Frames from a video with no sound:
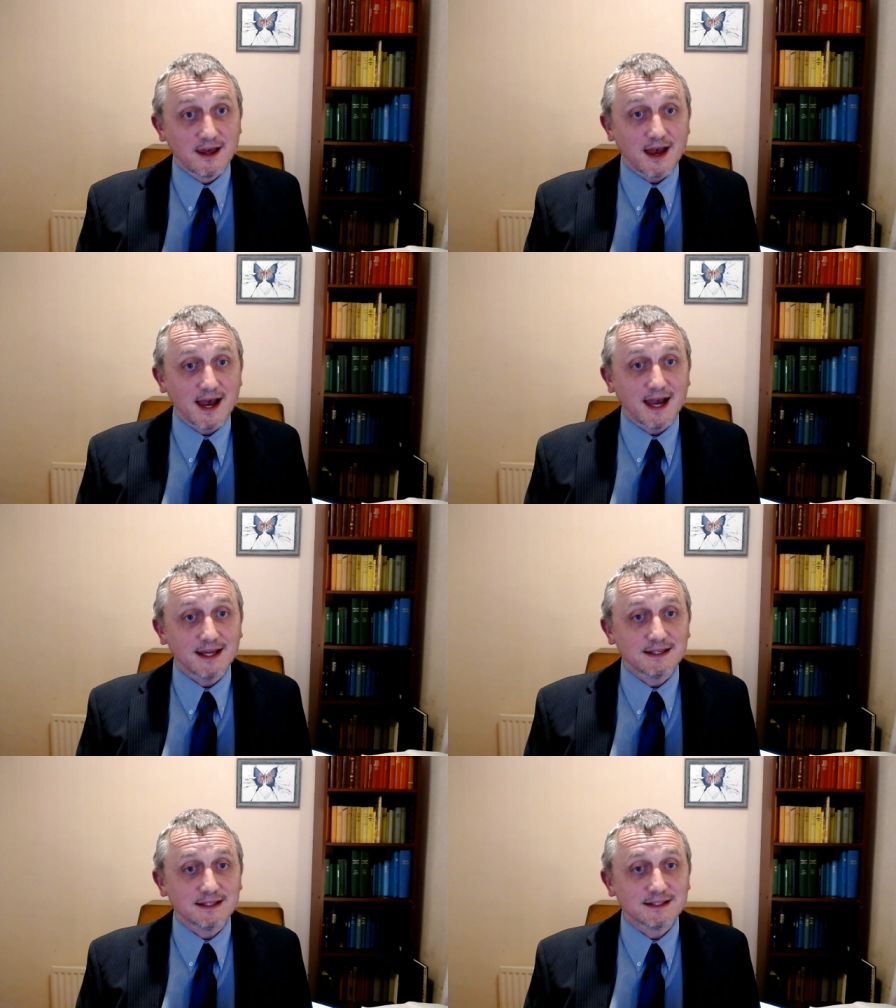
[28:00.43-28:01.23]

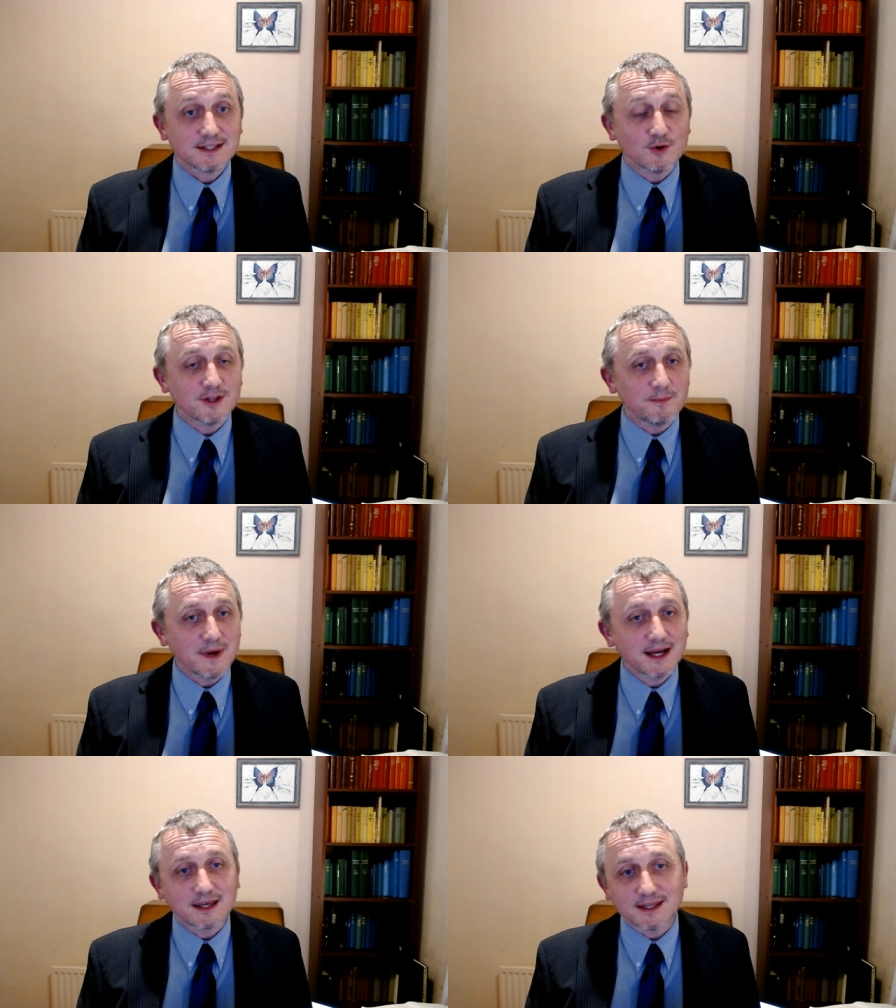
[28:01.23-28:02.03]
And so on the
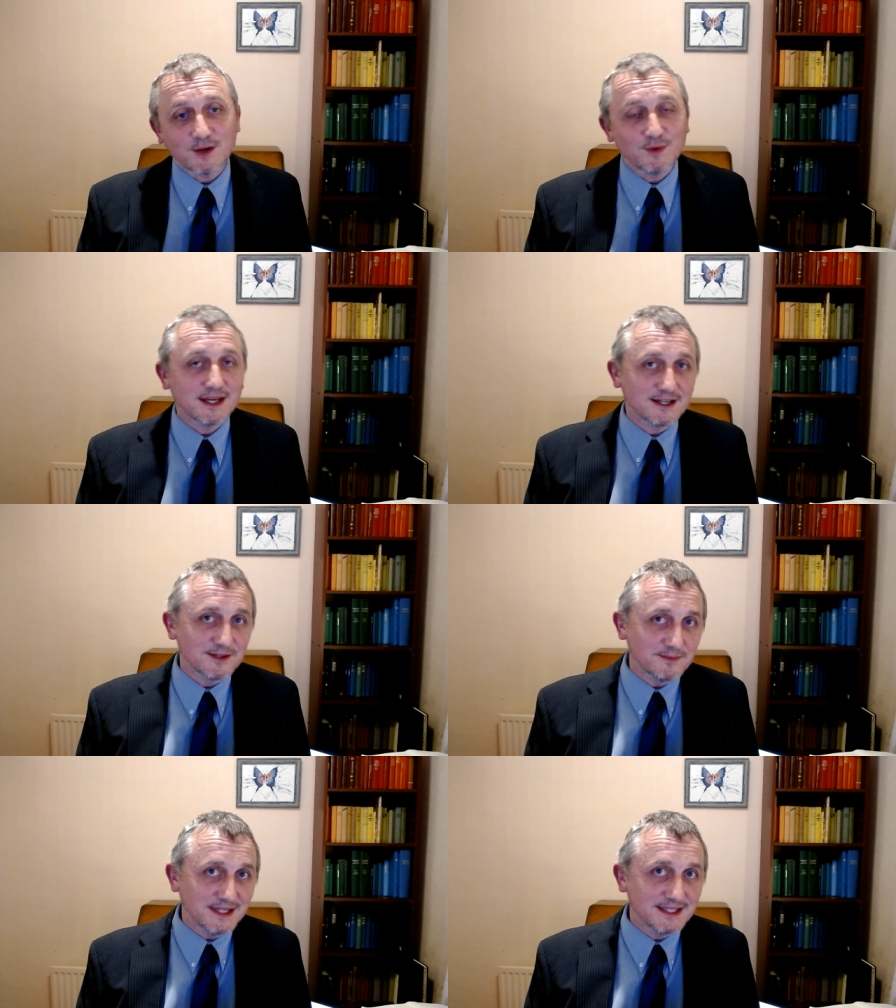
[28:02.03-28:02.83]
back of that, we then had a
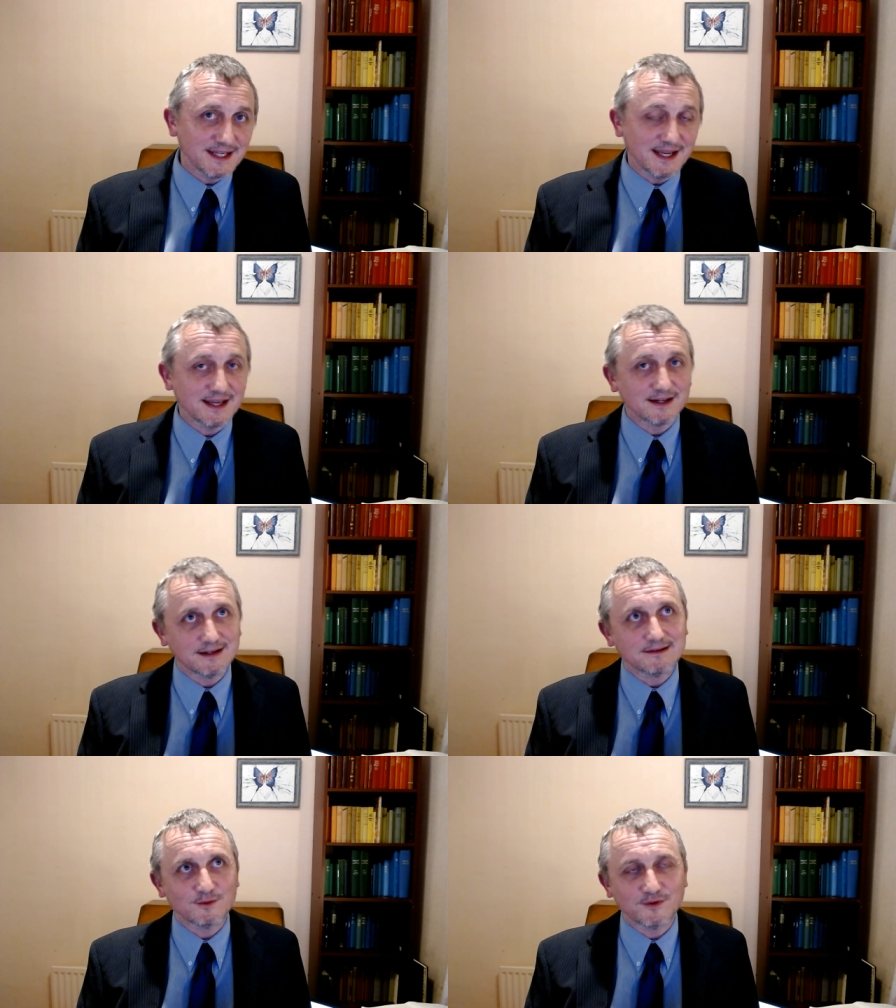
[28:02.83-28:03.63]
meeting
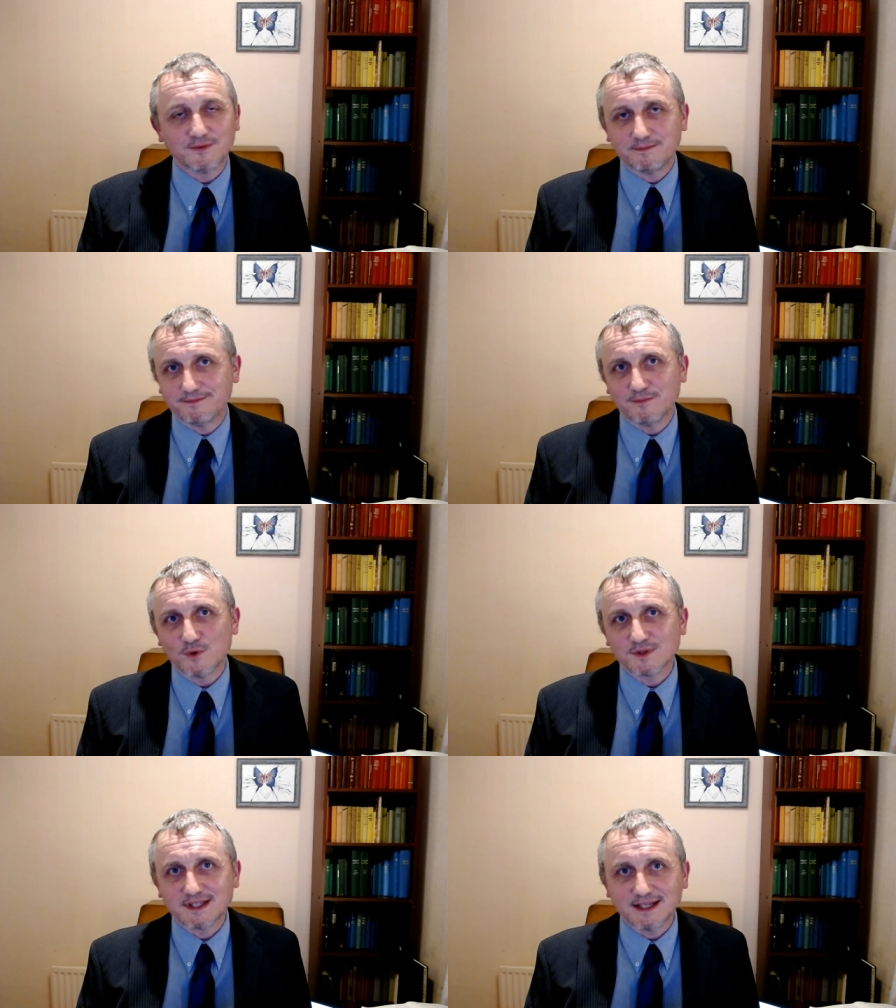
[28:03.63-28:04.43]
and with
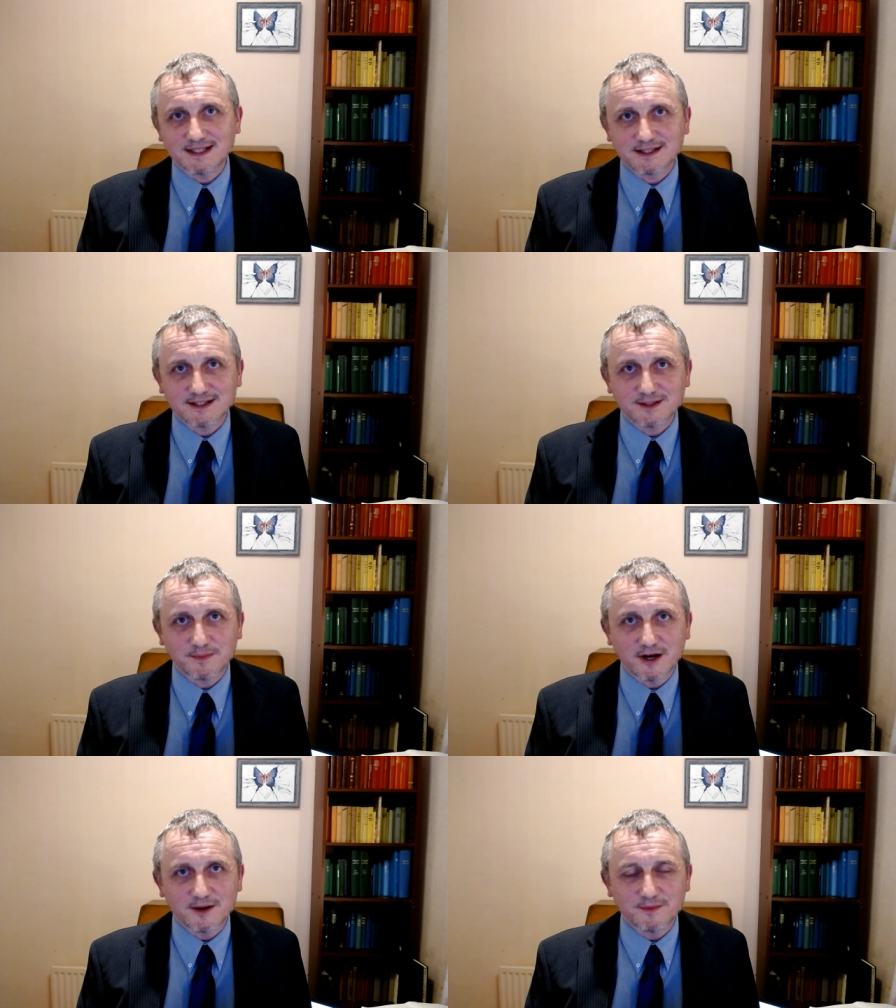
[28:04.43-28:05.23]
what was the HR
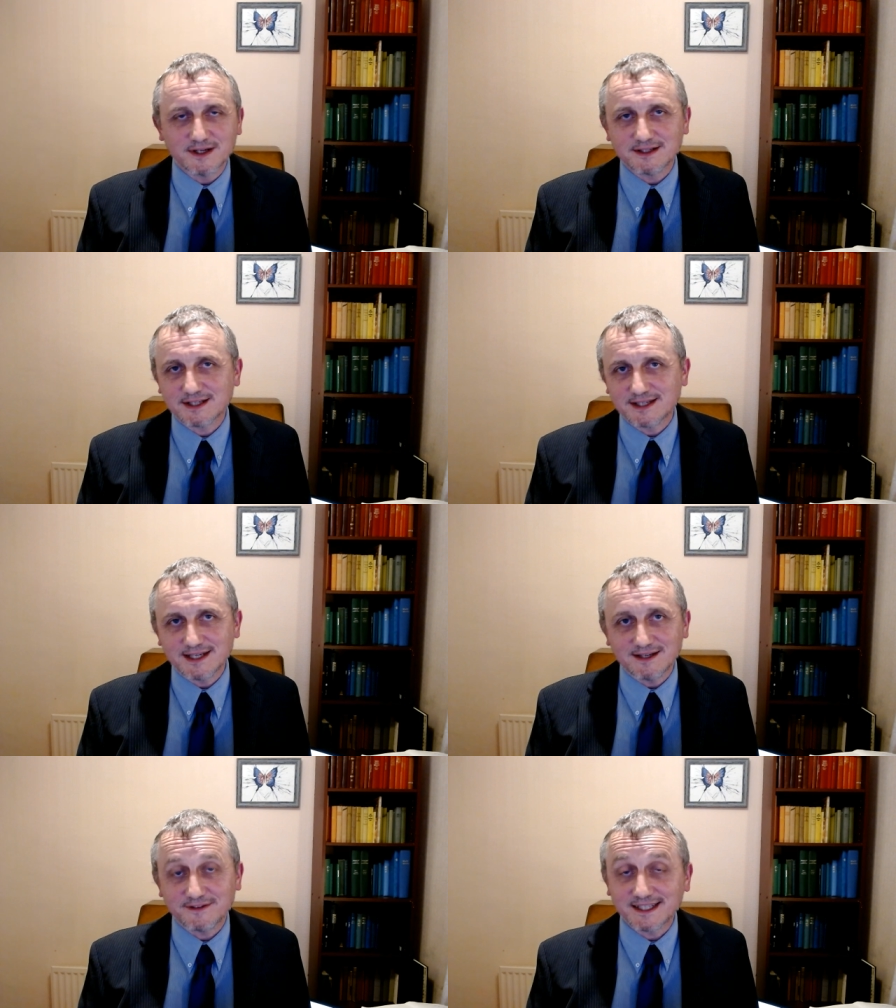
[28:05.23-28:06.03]
department to
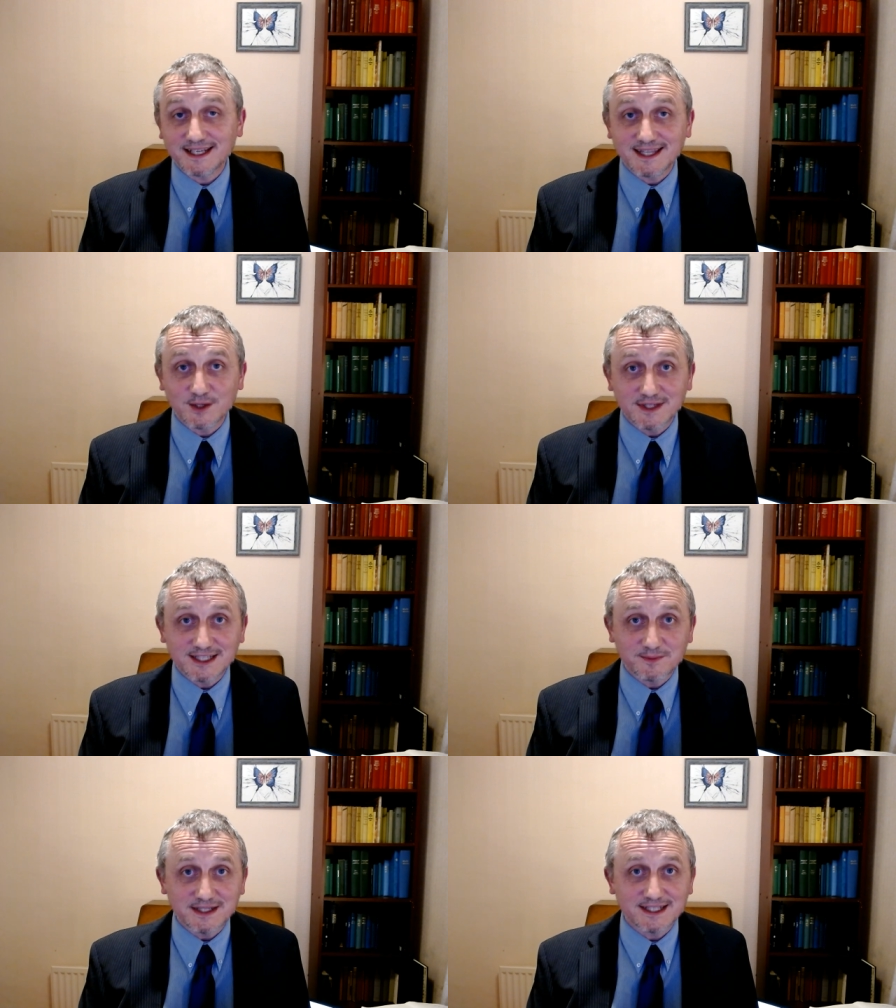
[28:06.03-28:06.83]
see if there's anything we need
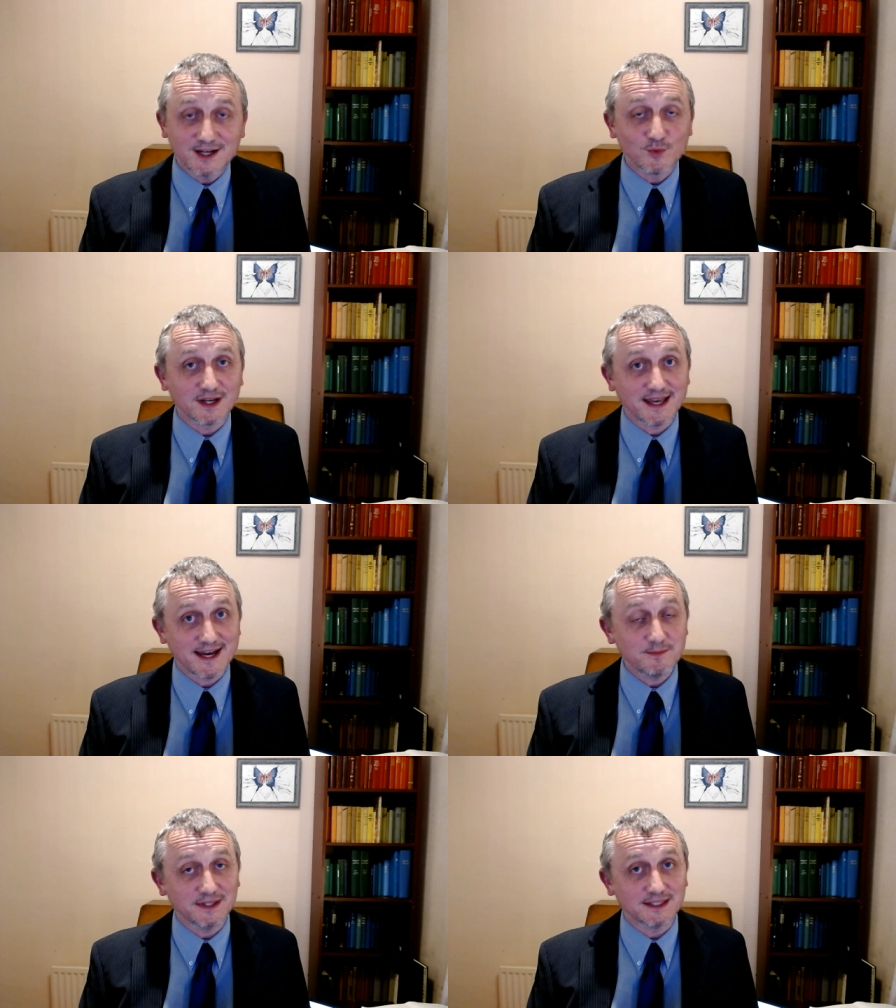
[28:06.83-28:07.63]
to be done, what
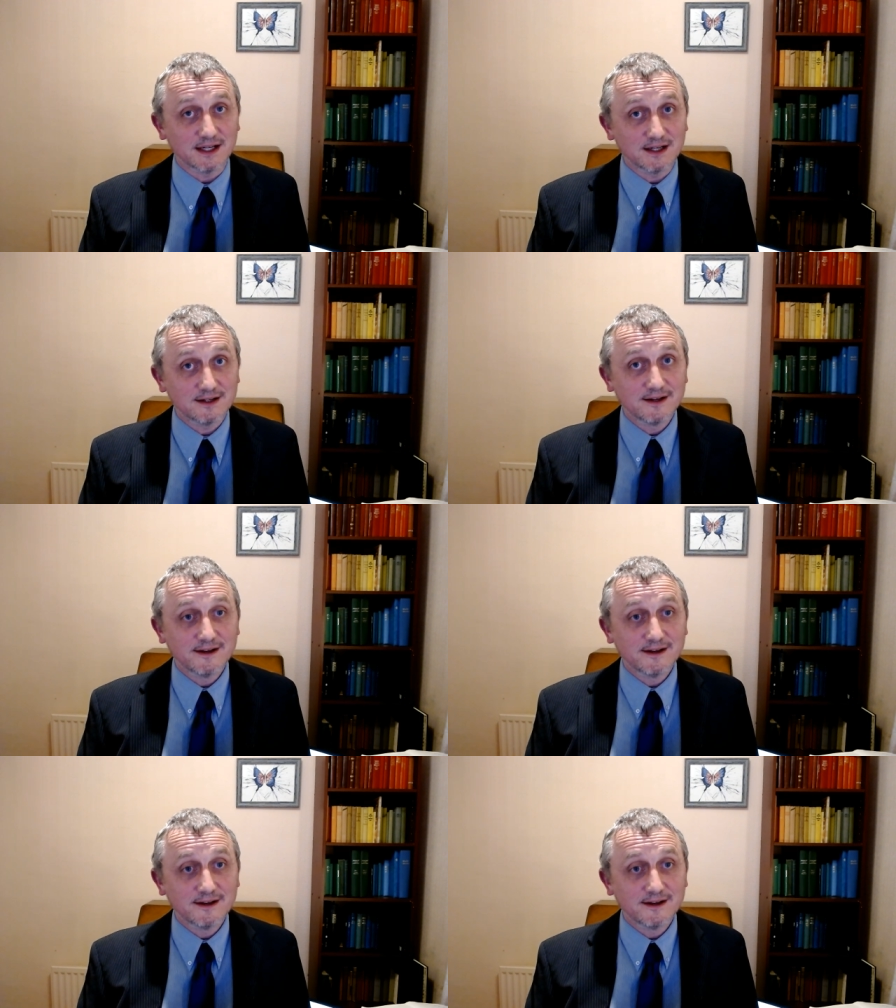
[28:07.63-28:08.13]
can be done.